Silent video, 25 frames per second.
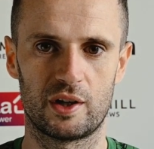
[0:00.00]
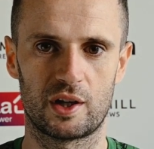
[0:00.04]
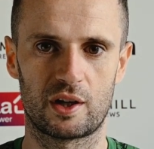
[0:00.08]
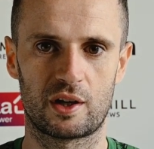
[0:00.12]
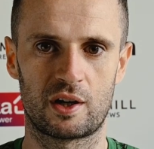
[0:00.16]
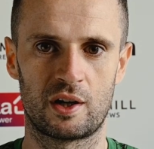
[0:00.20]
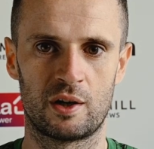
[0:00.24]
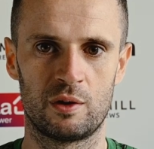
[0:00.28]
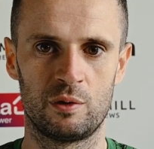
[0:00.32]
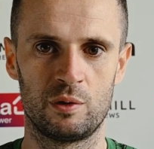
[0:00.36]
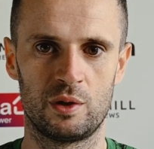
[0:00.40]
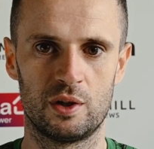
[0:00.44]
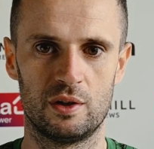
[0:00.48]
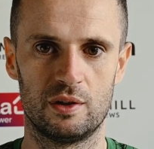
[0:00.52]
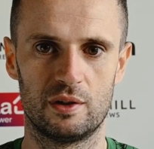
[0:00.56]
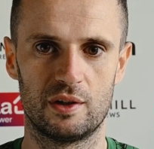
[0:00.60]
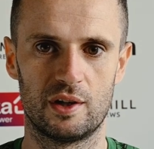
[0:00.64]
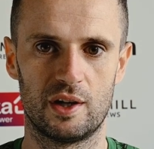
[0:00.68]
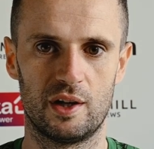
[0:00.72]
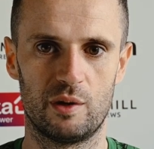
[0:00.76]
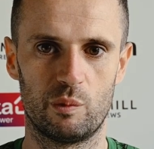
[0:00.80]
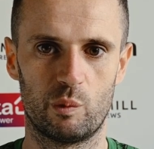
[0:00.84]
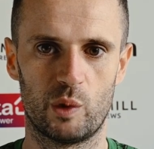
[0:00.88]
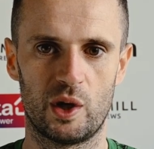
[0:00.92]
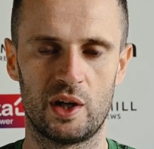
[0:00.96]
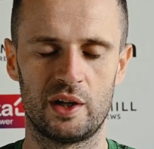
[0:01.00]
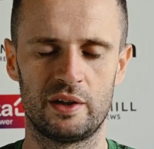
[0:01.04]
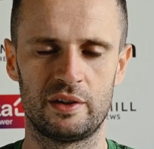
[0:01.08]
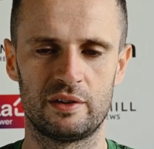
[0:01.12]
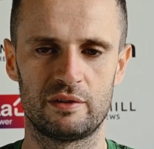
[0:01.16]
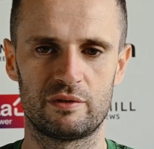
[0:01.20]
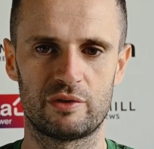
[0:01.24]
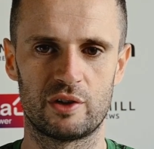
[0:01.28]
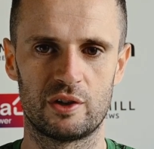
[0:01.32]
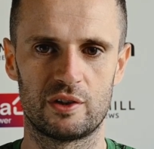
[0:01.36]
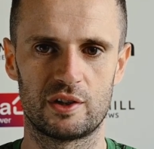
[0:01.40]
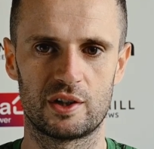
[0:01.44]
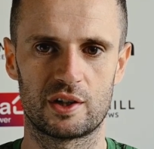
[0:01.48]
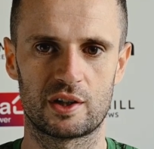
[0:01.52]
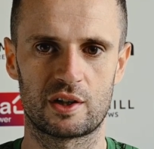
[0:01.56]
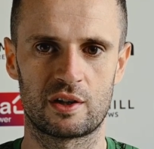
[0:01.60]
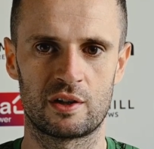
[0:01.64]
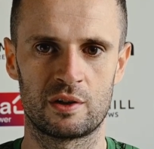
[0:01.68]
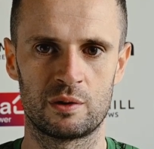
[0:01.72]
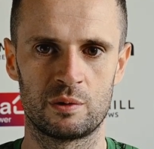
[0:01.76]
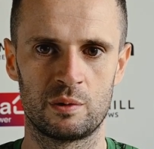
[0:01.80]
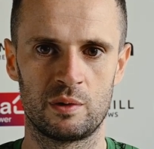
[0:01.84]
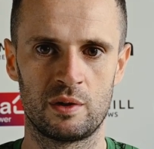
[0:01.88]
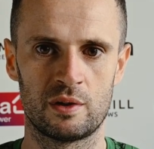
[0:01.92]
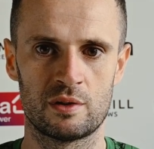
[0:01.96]
of a crowd and winning in front of a
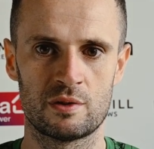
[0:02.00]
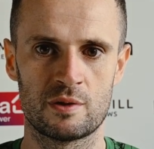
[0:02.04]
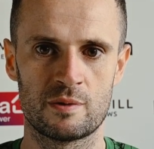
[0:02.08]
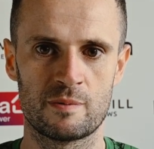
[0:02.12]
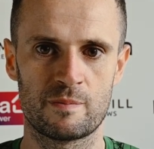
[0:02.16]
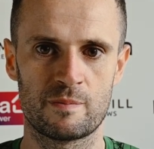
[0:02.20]
crowd.